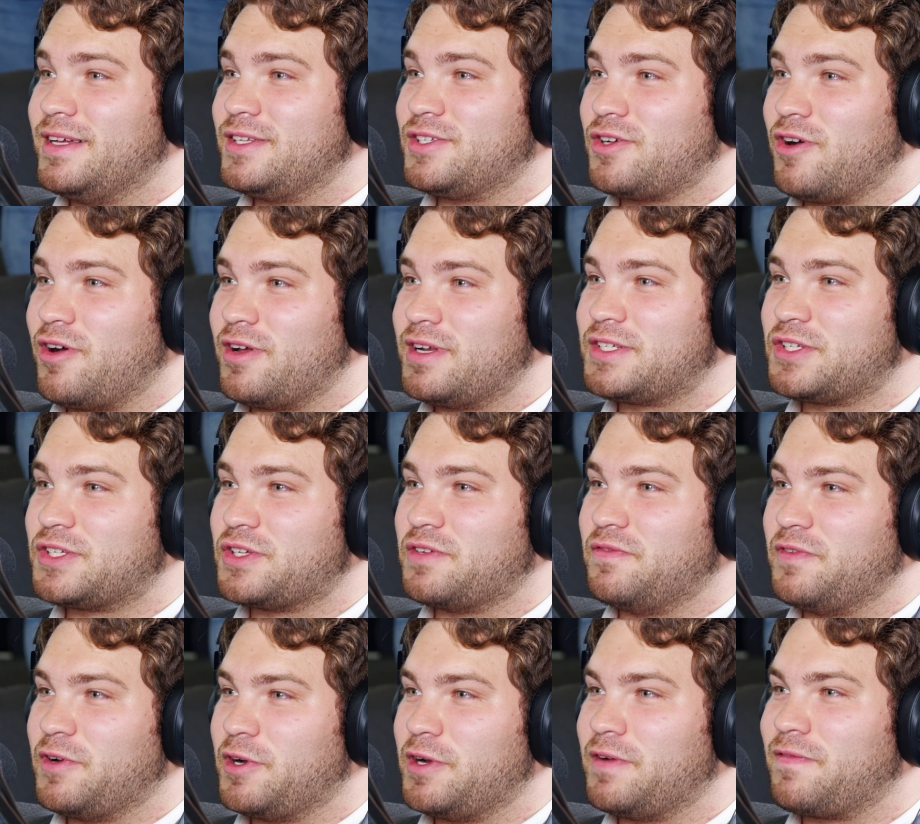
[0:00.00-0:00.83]
it's
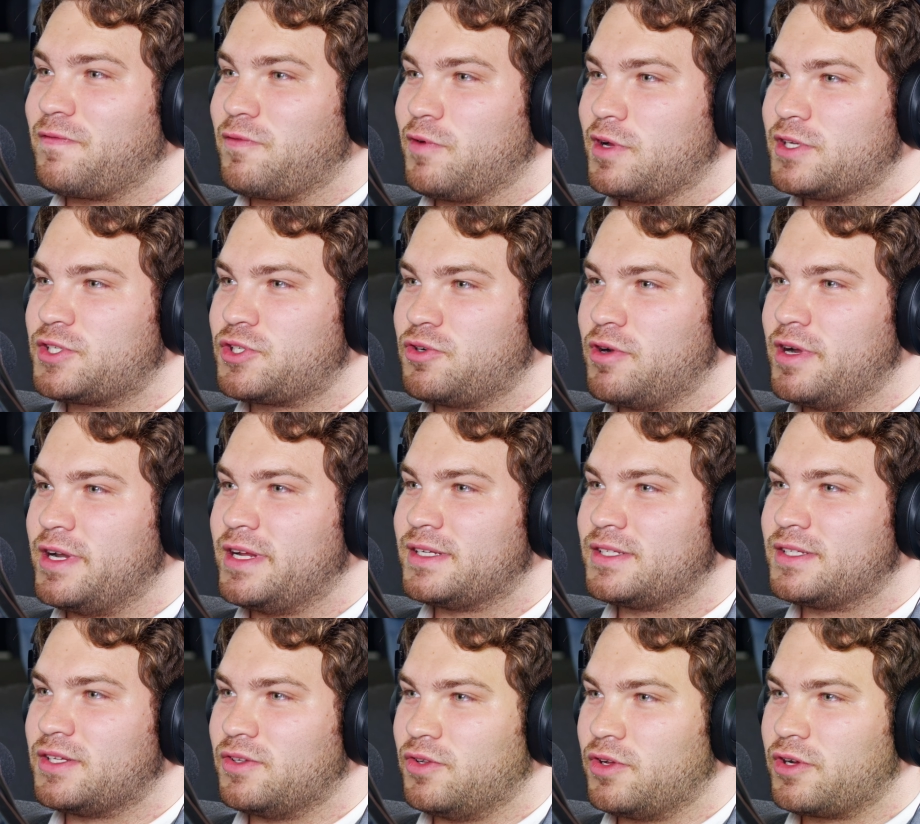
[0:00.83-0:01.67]
honestly very
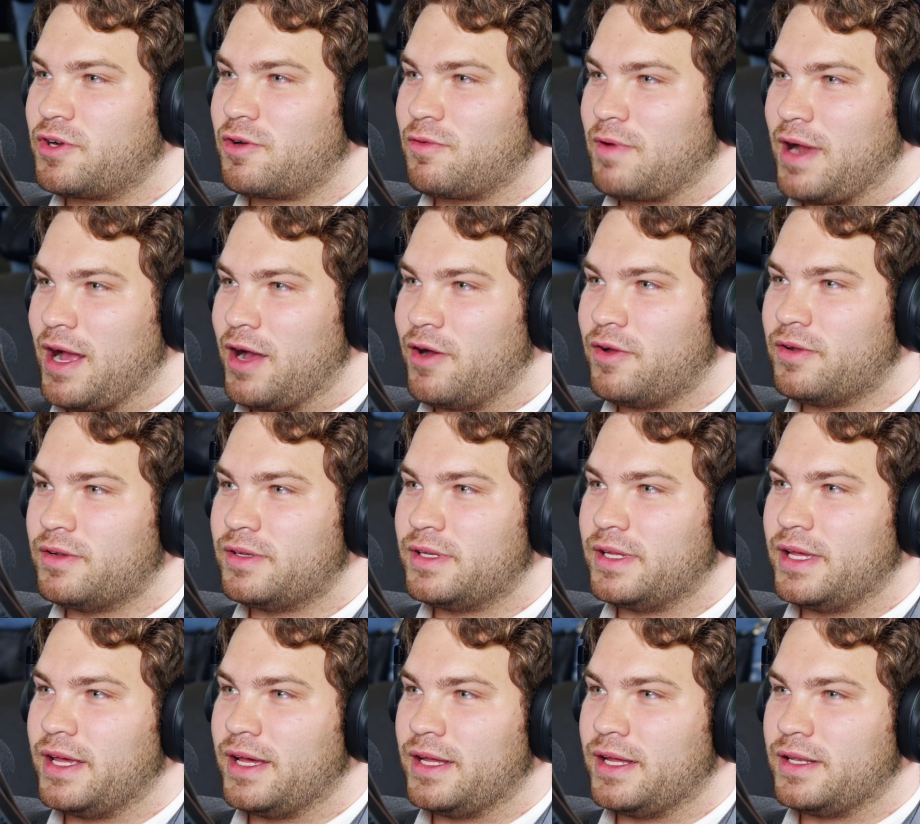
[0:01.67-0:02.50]
frustrating to look
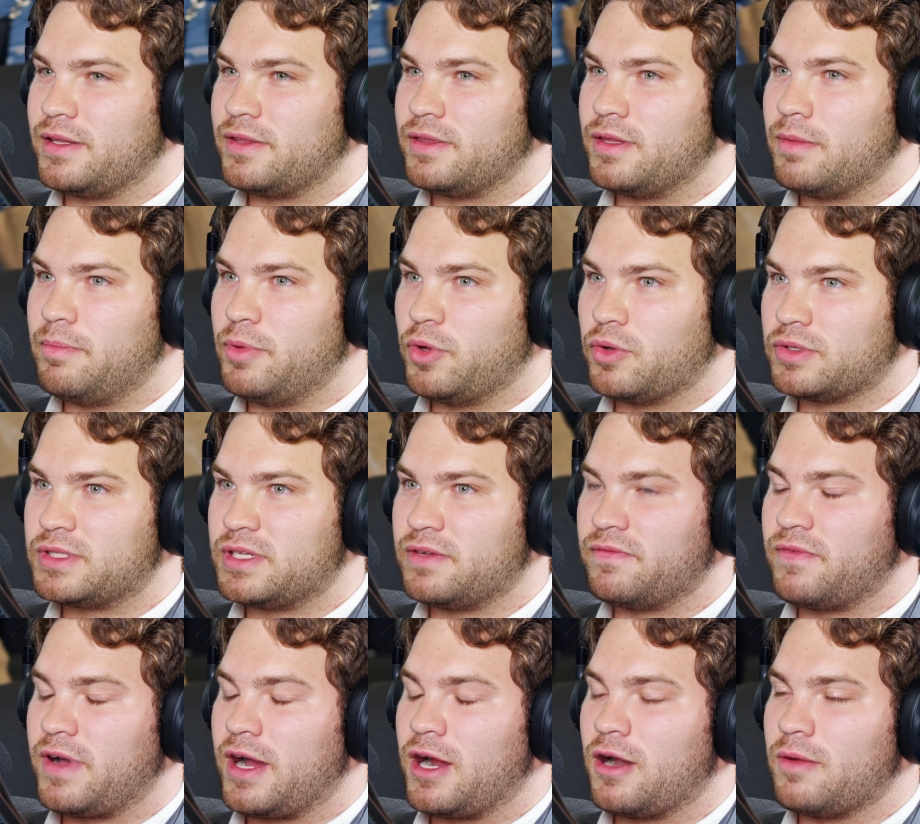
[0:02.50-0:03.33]
around at the
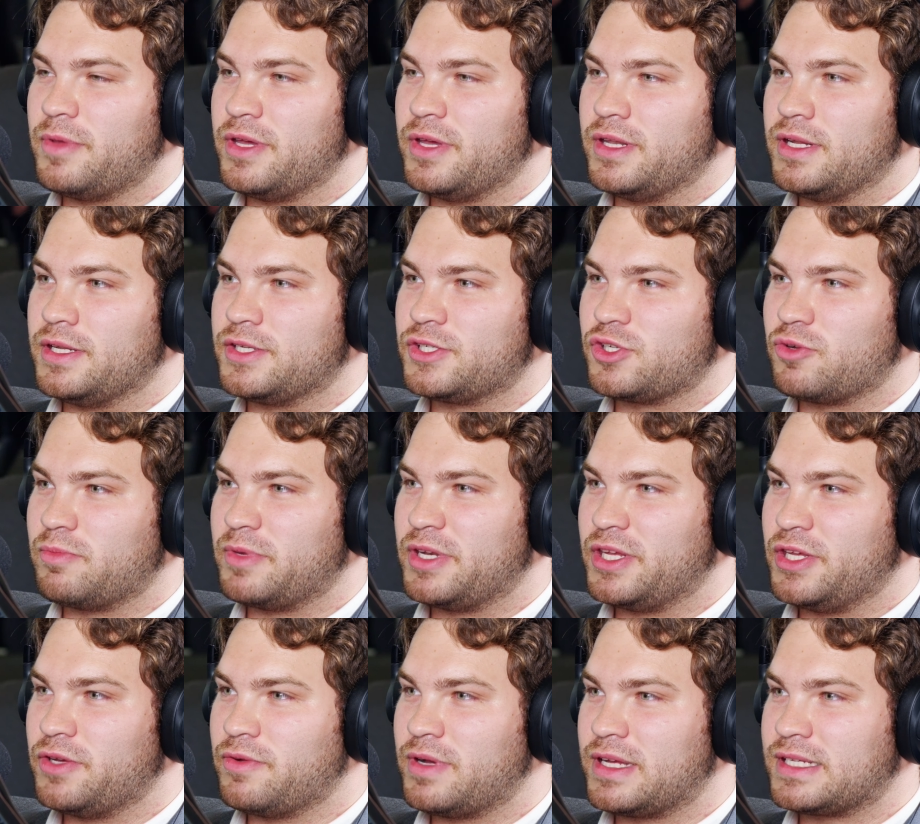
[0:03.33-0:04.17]
built environment in so
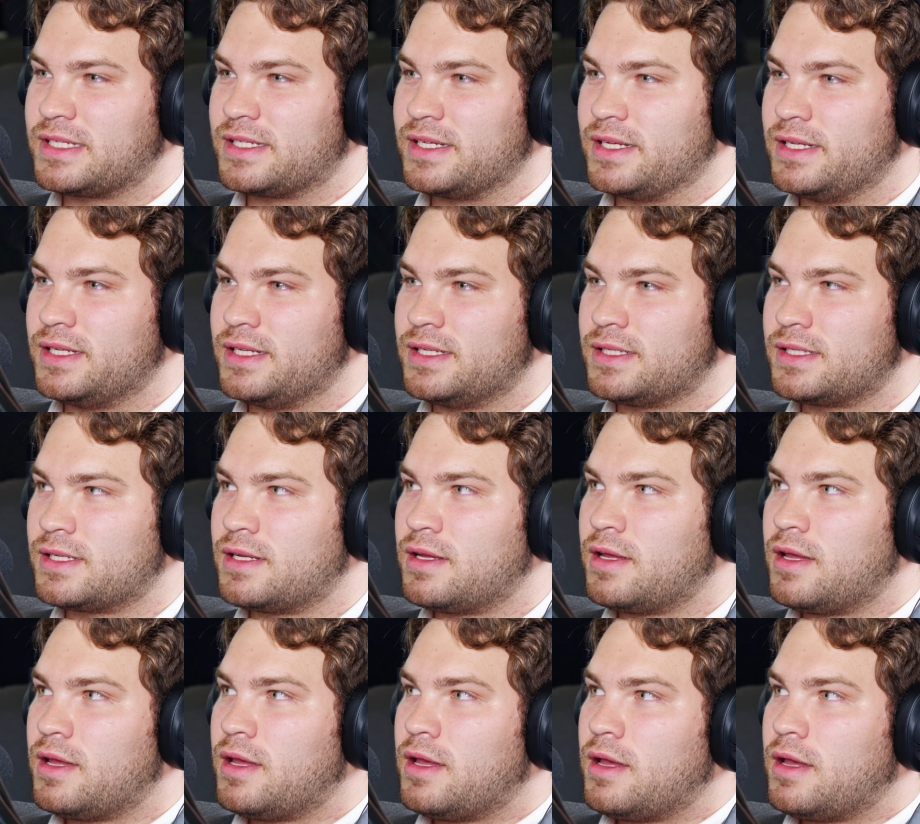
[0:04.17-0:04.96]
many US cities,